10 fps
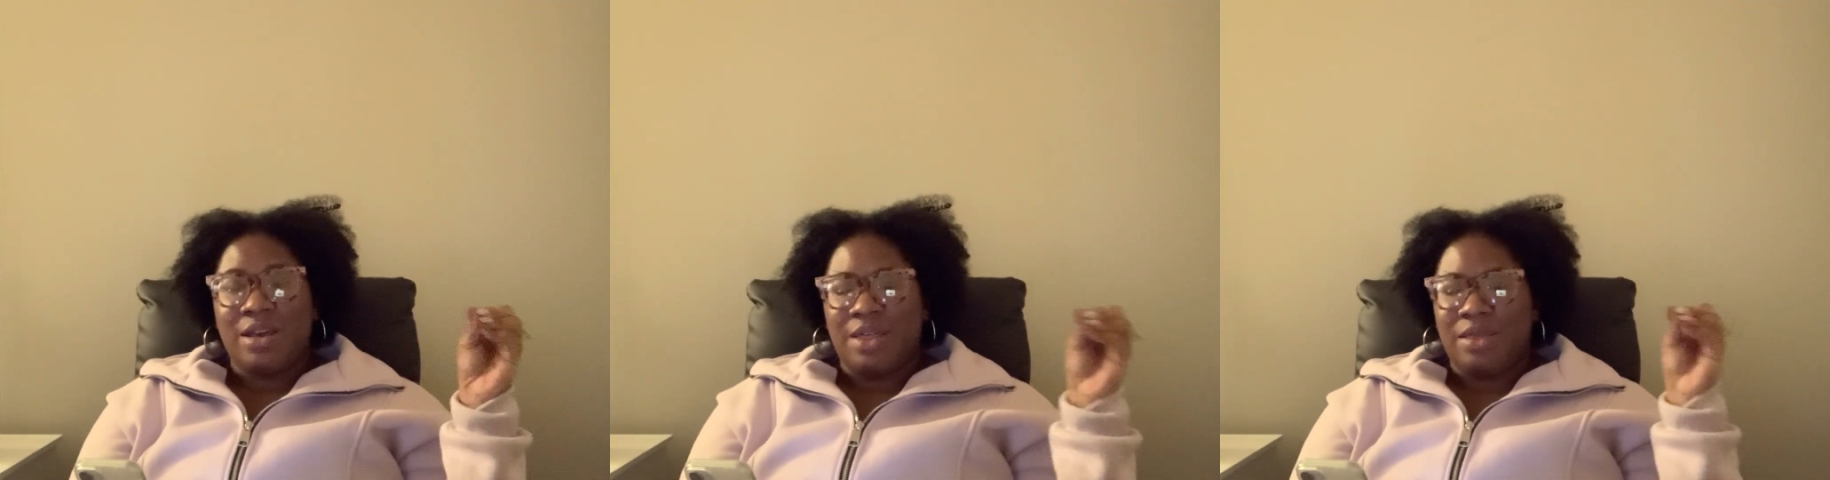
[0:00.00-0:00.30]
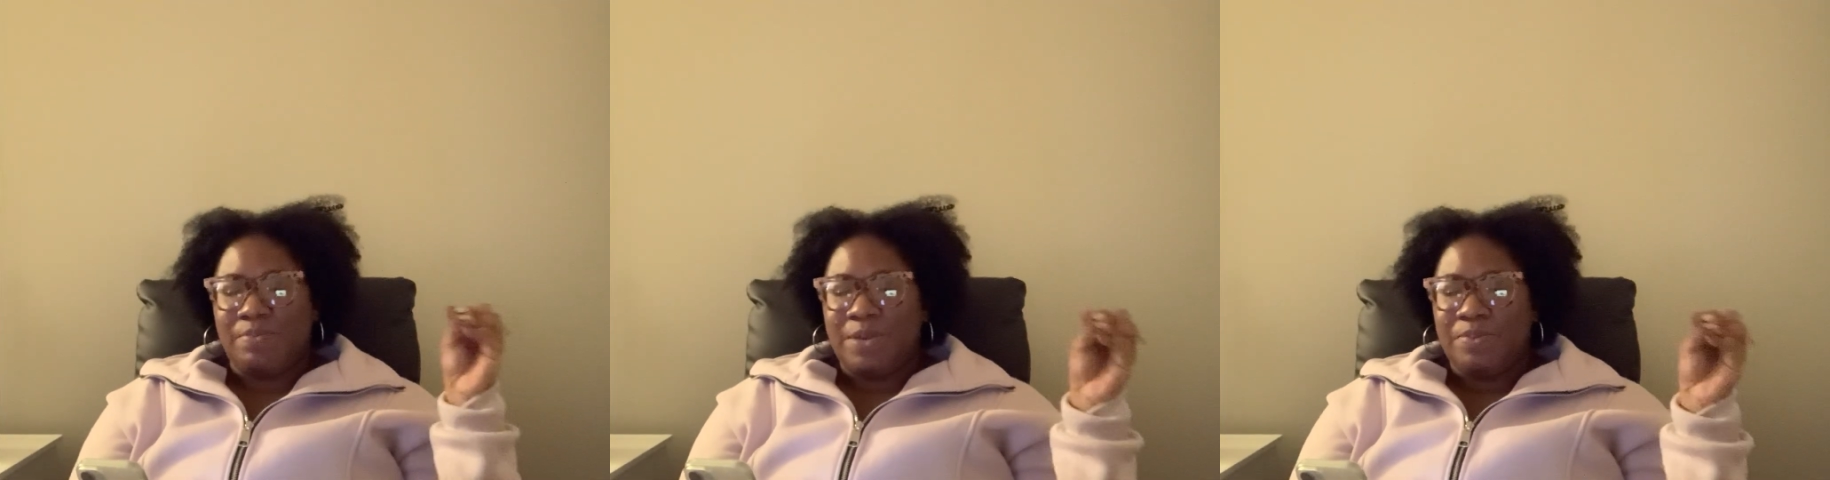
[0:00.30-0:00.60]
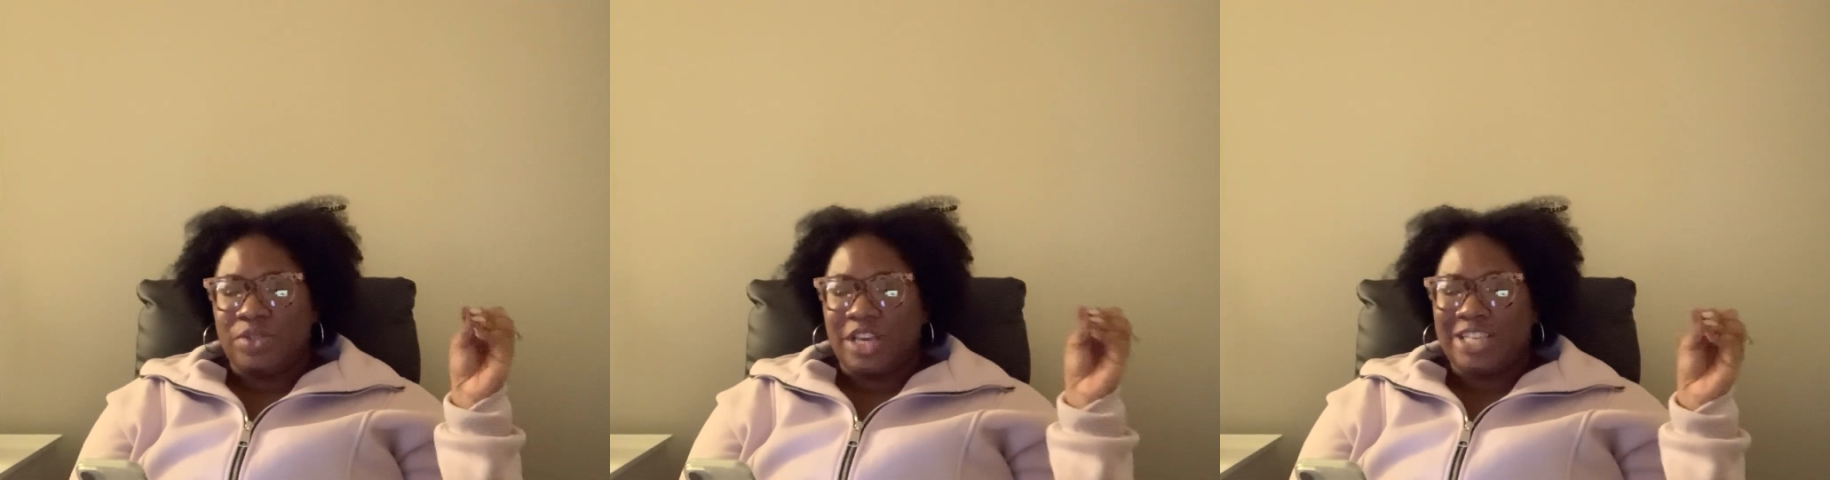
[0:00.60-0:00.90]
other
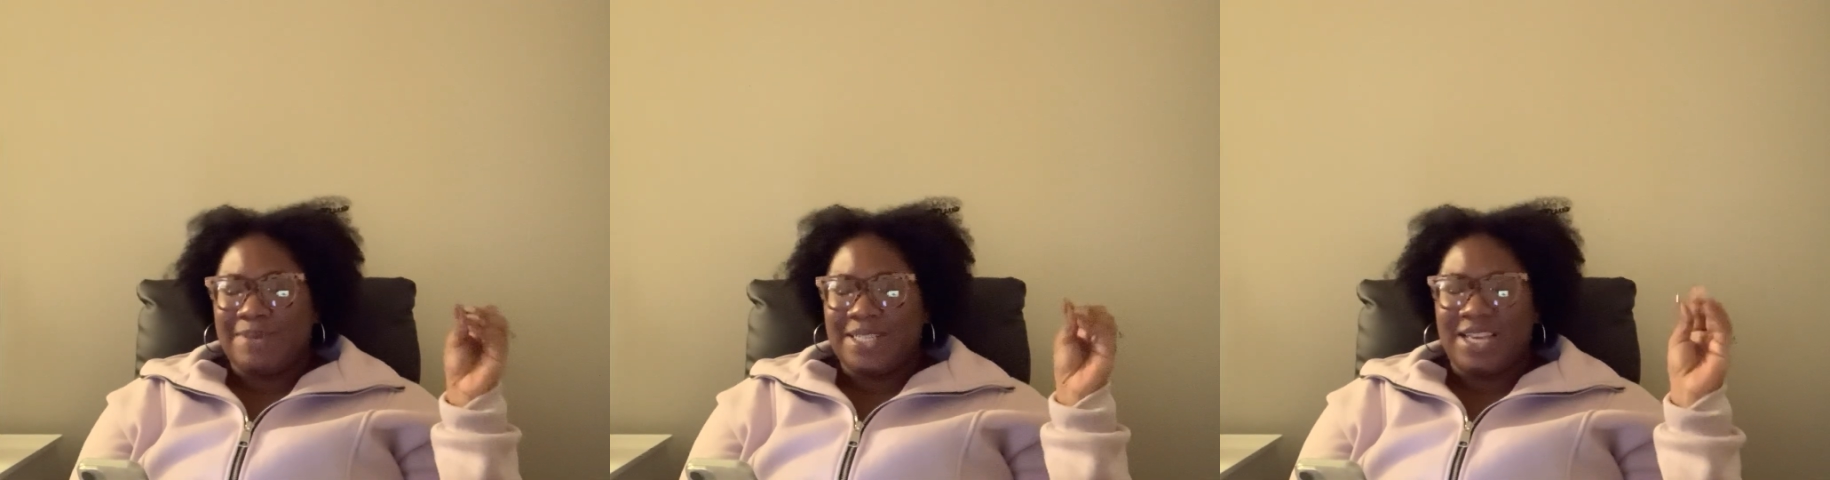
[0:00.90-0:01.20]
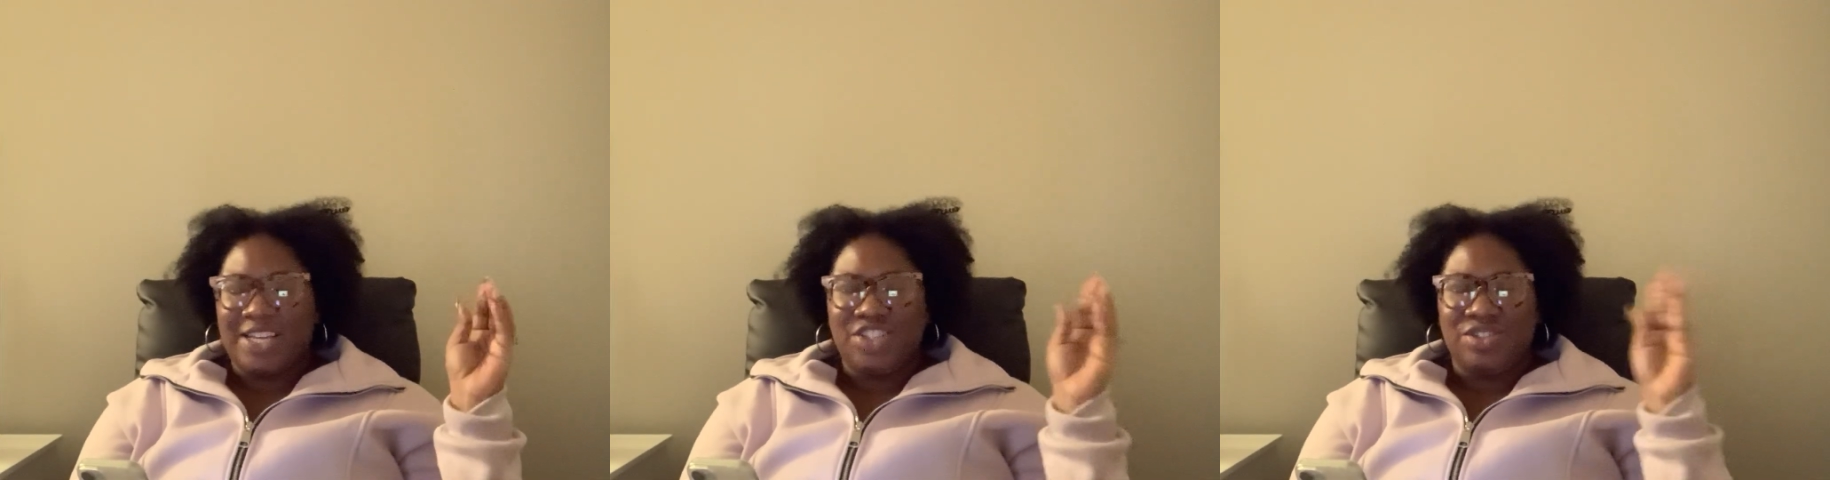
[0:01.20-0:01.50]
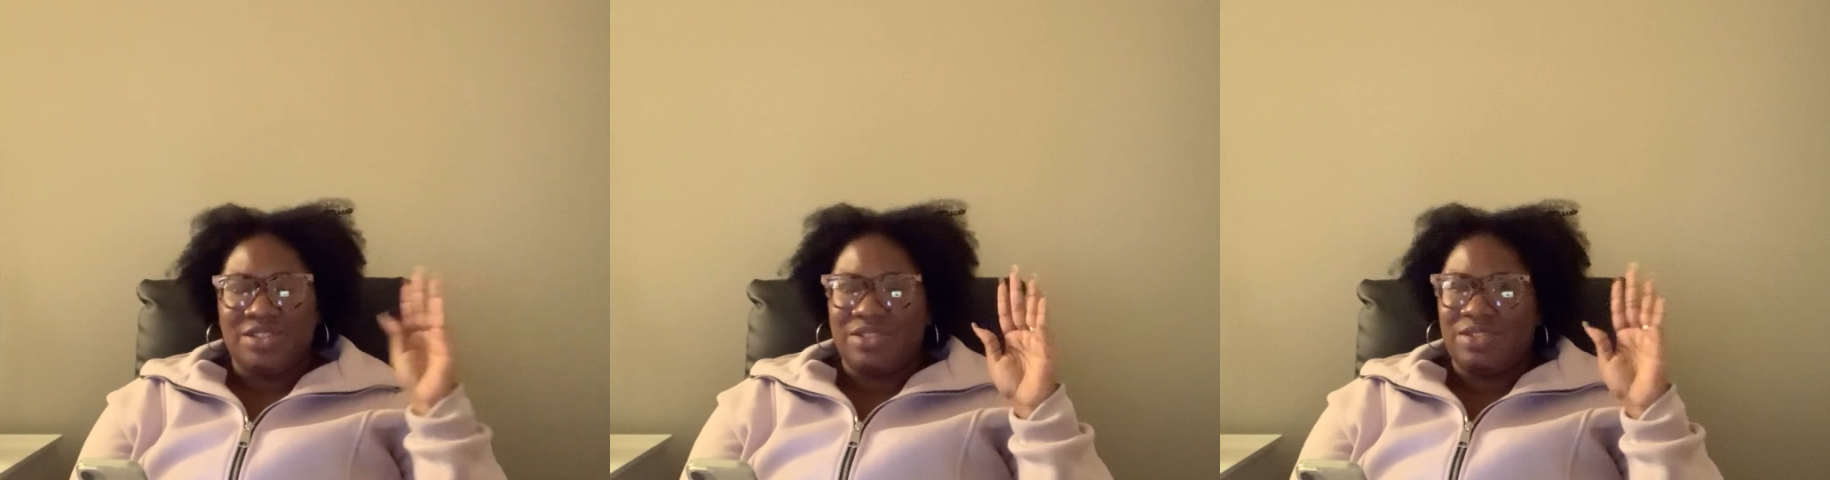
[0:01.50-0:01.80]
people's
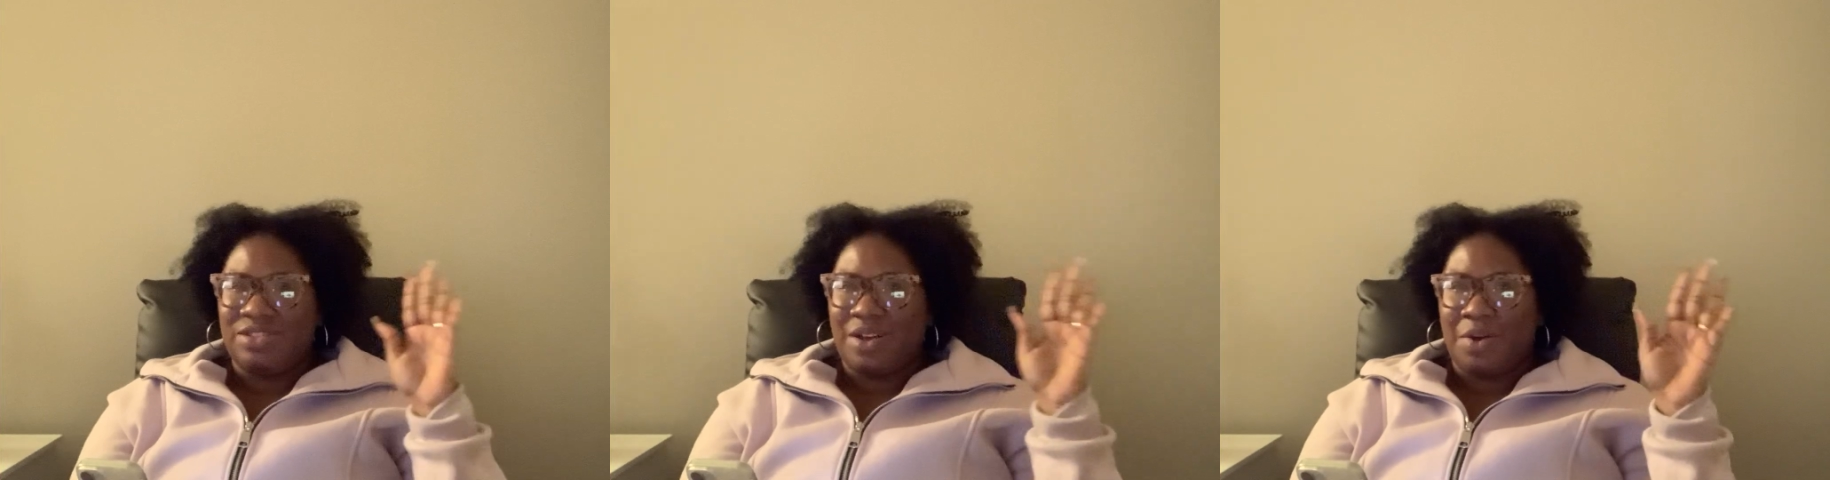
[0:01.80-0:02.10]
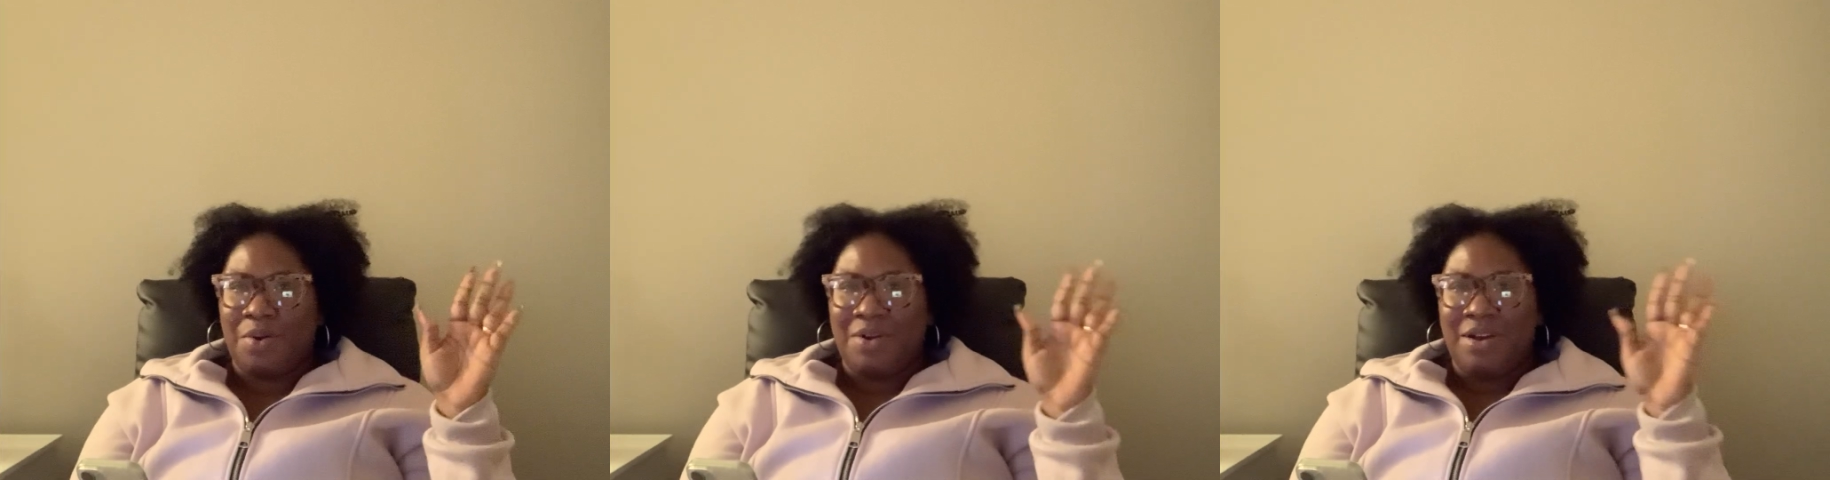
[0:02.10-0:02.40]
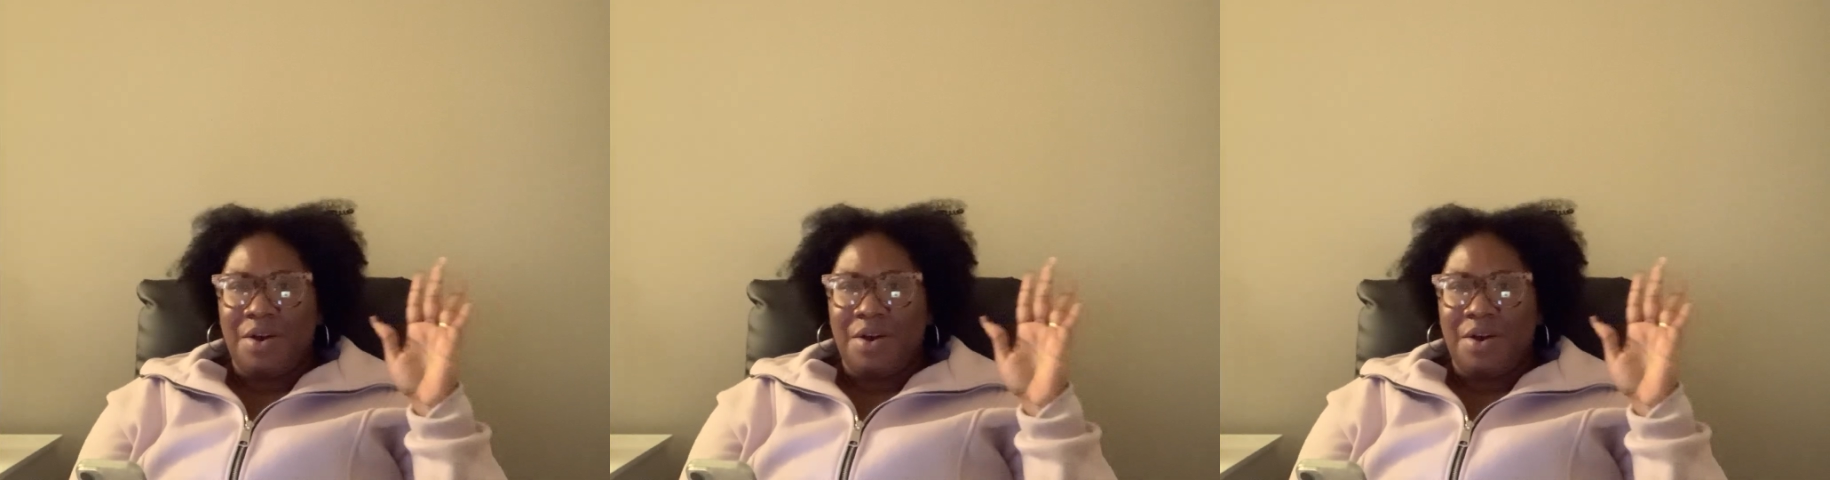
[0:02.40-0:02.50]
expectations is so